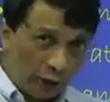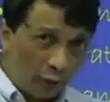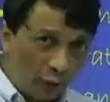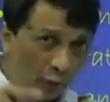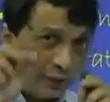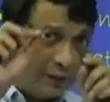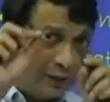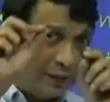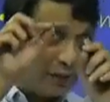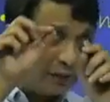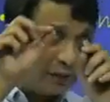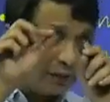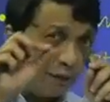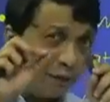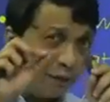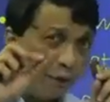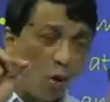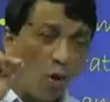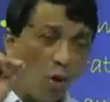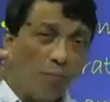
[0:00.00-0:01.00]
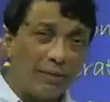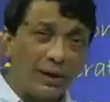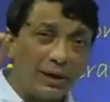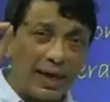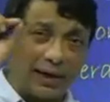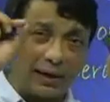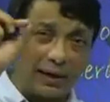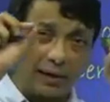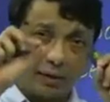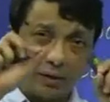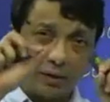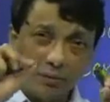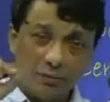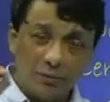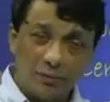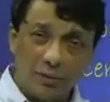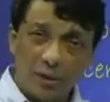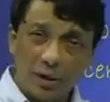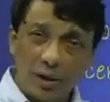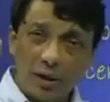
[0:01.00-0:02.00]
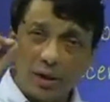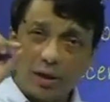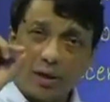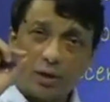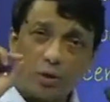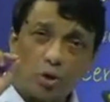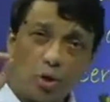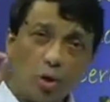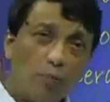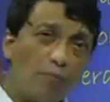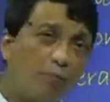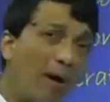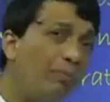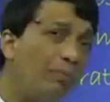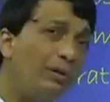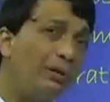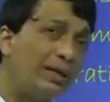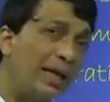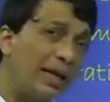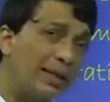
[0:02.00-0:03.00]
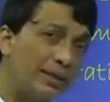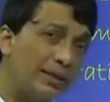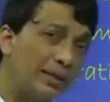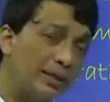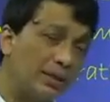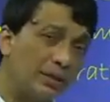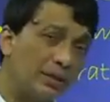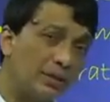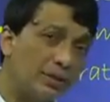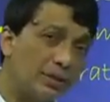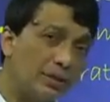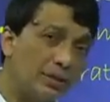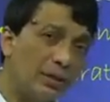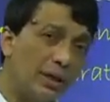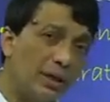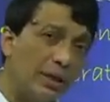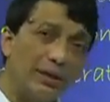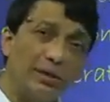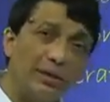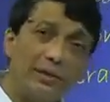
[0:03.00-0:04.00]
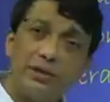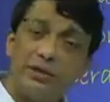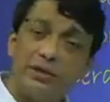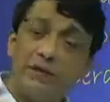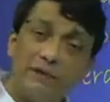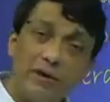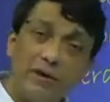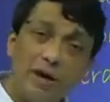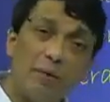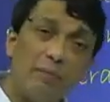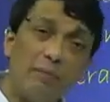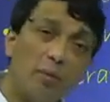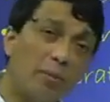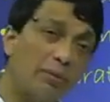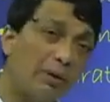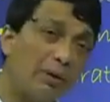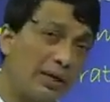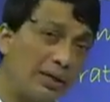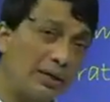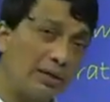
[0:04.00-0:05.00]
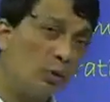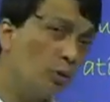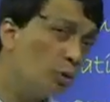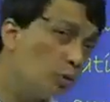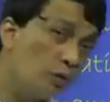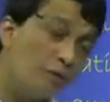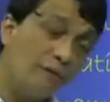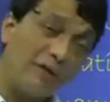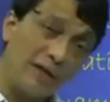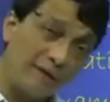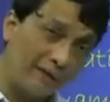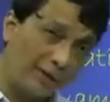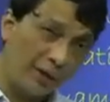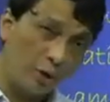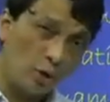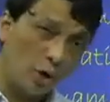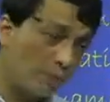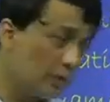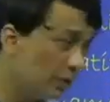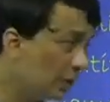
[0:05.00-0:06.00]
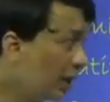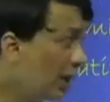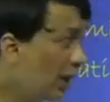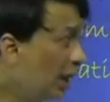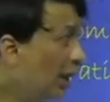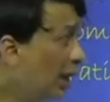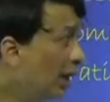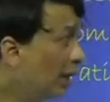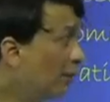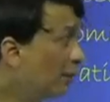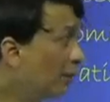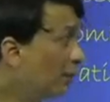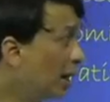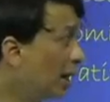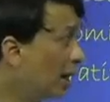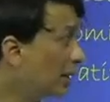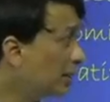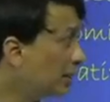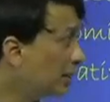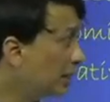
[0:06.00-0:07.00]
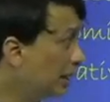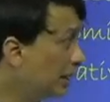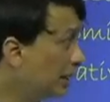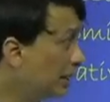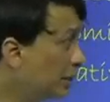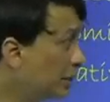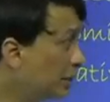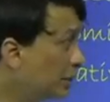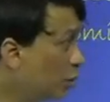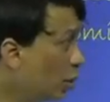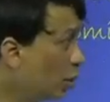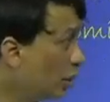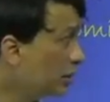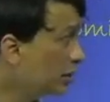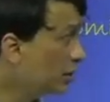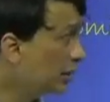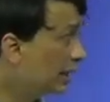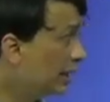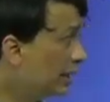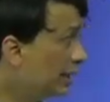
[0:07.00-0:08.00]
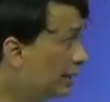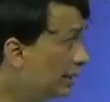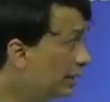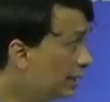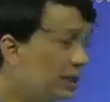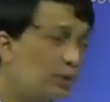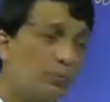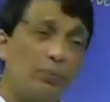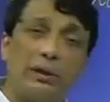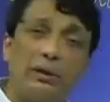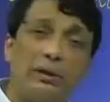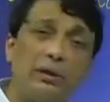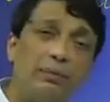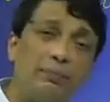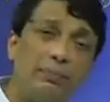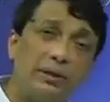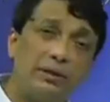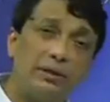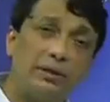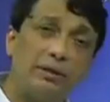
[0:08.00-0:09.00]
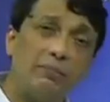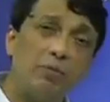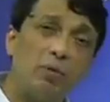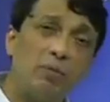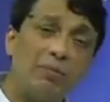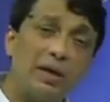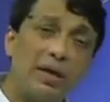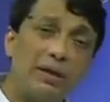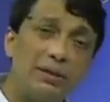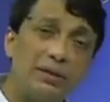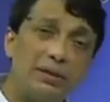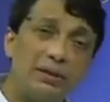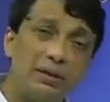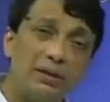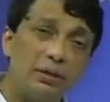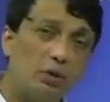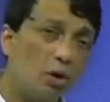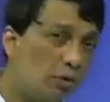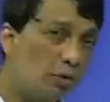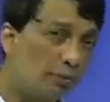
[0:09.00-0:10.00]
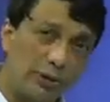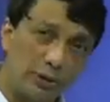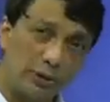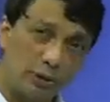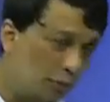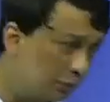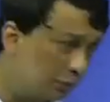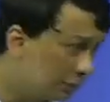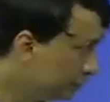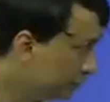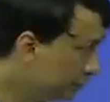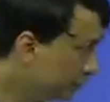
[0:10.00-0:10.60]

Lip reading: You will see this foam-like, you know, so bubble-like secretion in severe meibomianitis. Also very, very common, but it is not in this particular picture. Meibomianitis is not being shown.